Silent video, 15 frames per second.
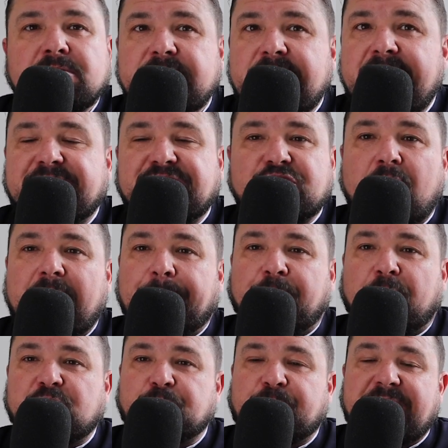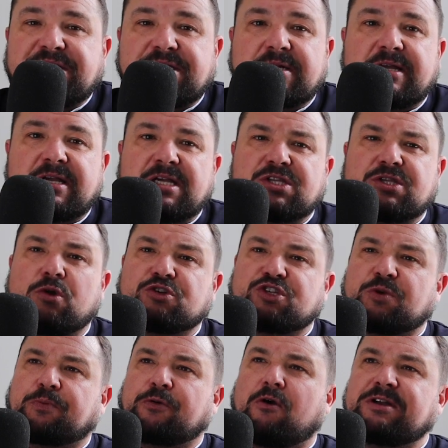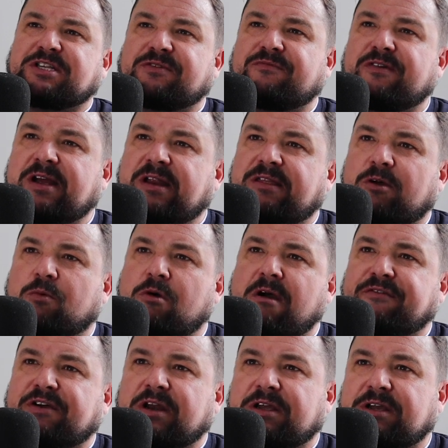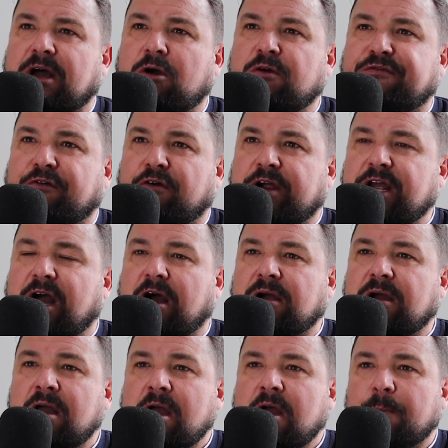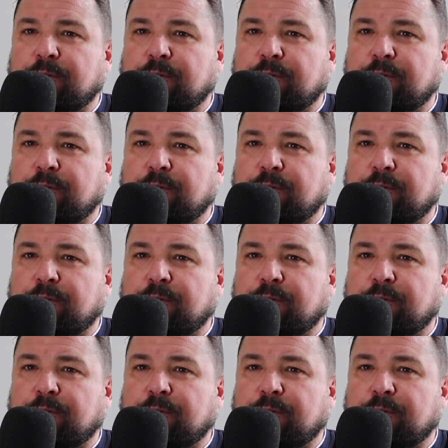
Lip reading: yeah, exciting prospects, and it's not surprising really that we're either going to go for a young